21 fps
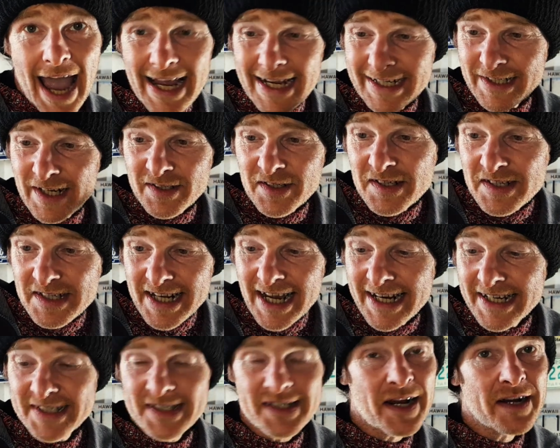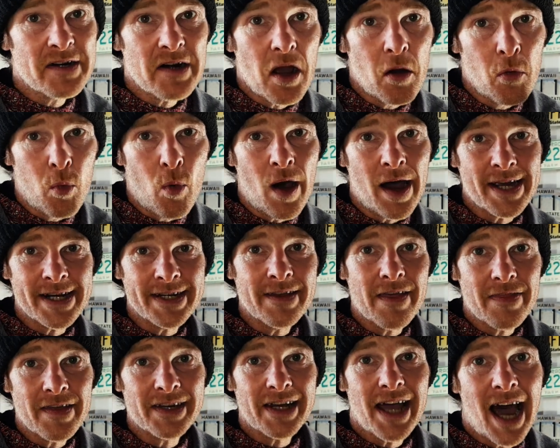doesn't taste like a wine
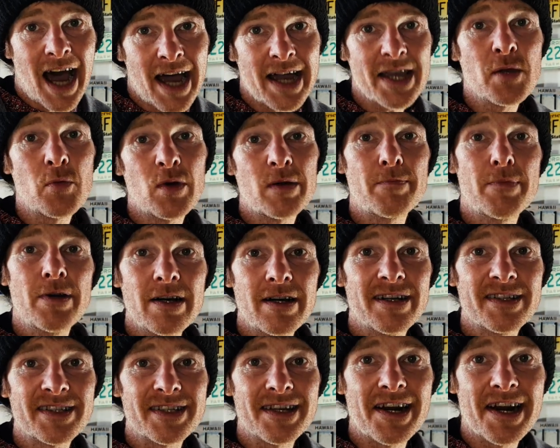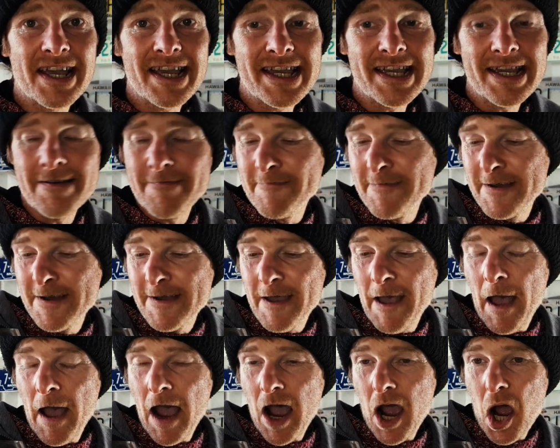that I would personally
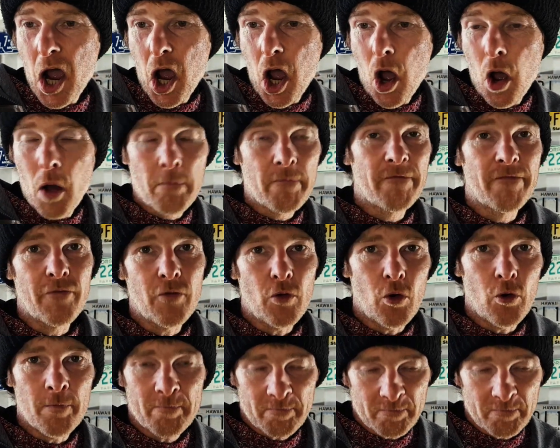opt for,